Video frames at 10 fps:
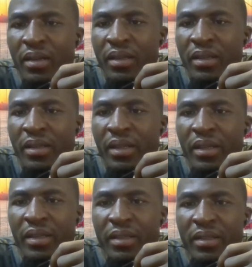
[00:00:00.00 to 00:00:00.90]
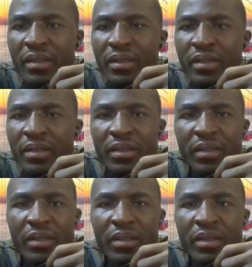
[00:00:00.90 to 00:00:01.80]
and then
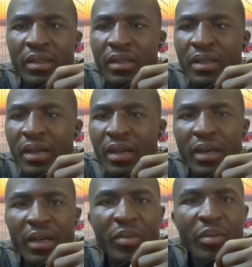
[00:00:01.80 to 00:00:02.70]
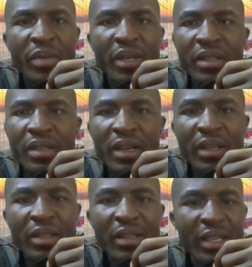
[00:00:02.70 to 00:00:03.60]
that can happen. But I
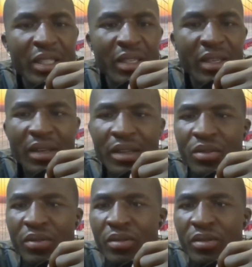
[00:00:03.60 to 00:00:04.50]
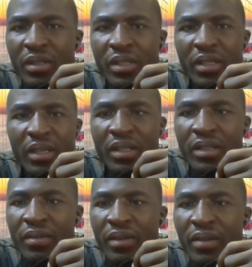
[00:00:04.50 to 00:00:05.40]
think I shared a link to volunteers.
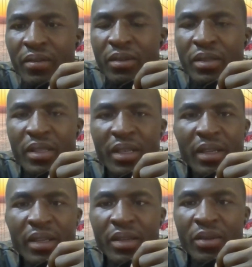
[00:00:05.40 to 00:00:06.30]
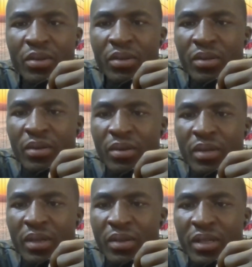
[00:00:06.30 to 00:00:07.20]
If you are a volunteer here, those who
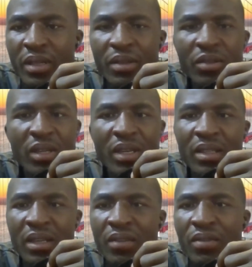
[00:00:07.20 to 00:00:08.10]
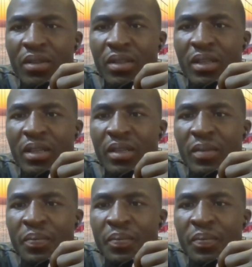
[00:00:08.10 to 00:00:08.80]
just recently joined us as volunteers,